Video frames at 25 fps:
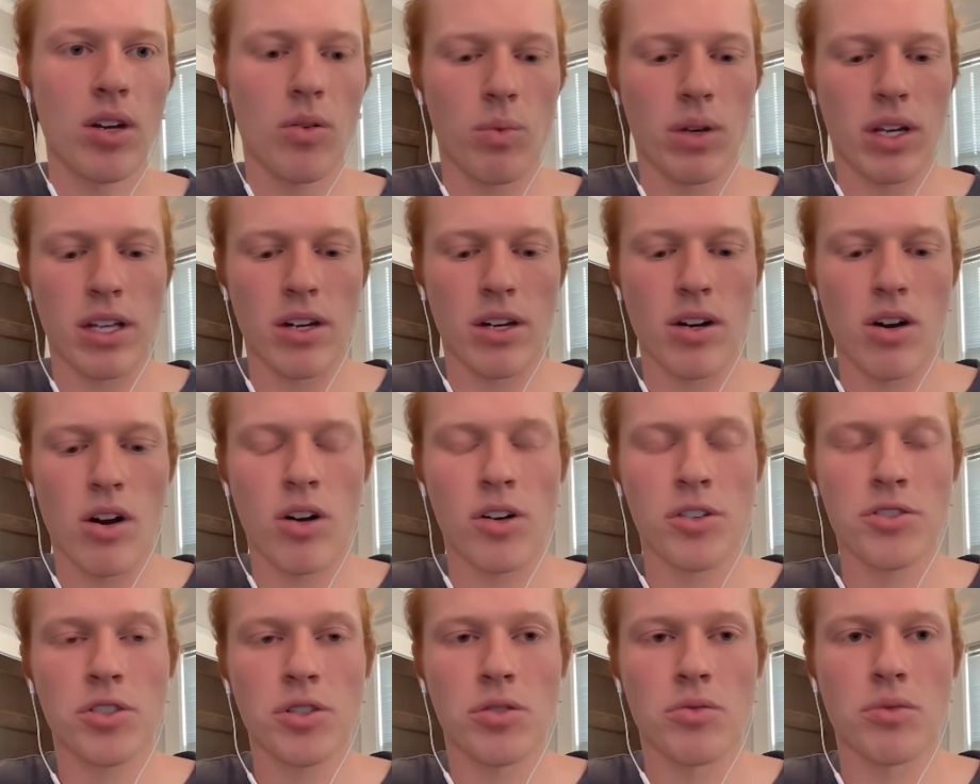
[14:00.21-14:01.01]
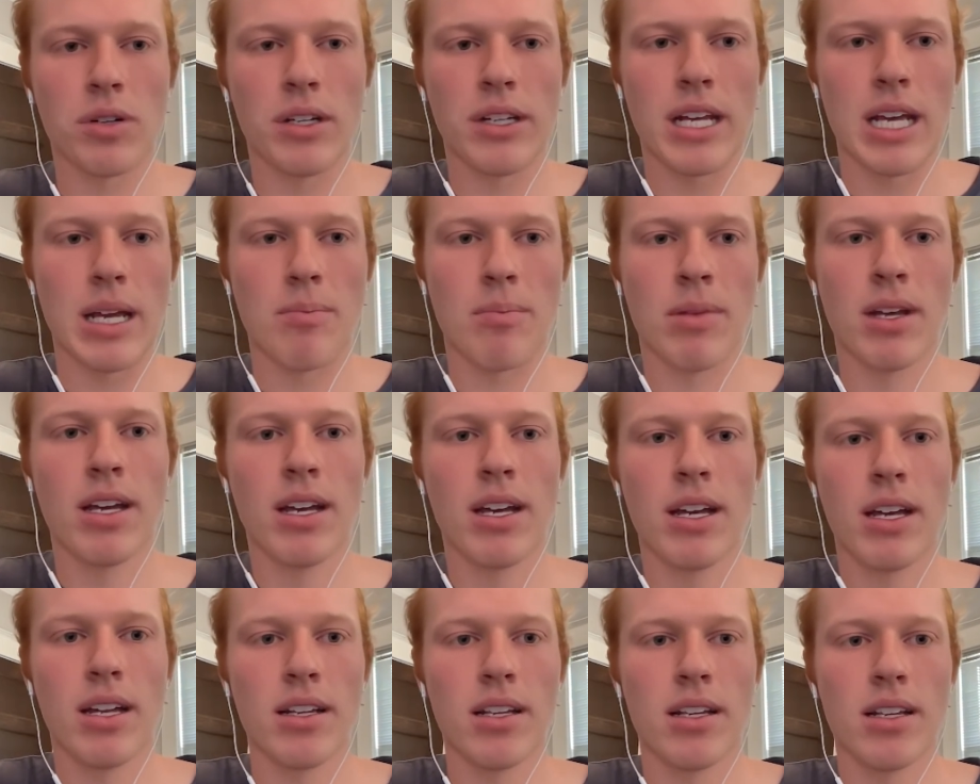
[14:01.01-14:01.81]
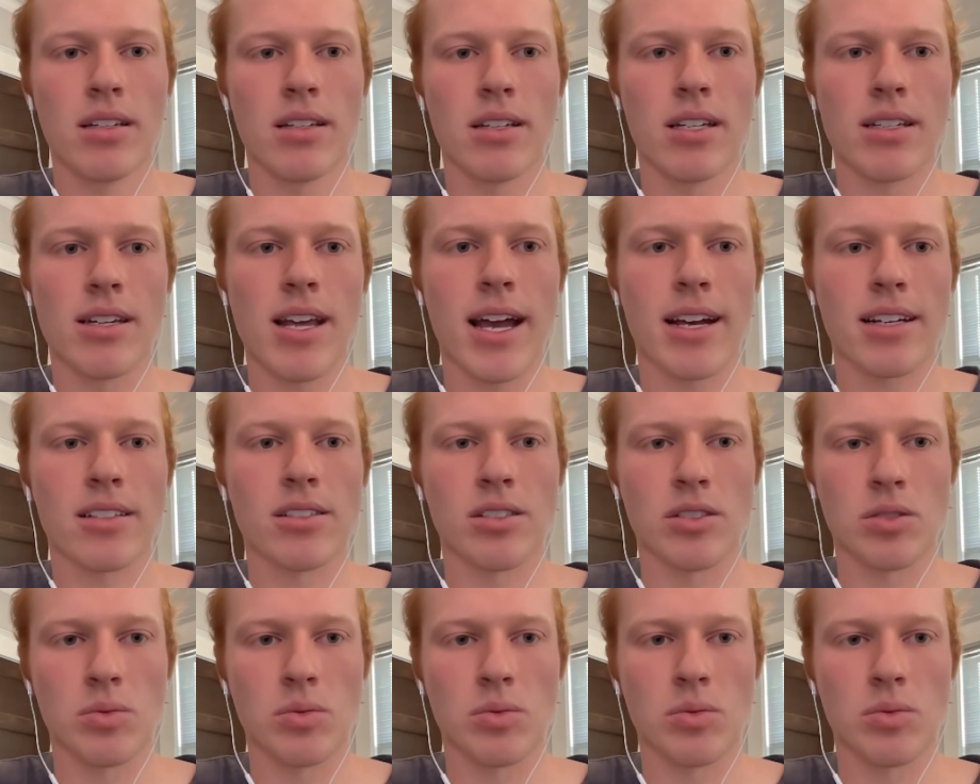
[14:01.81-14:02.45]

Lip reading: we can also rename to text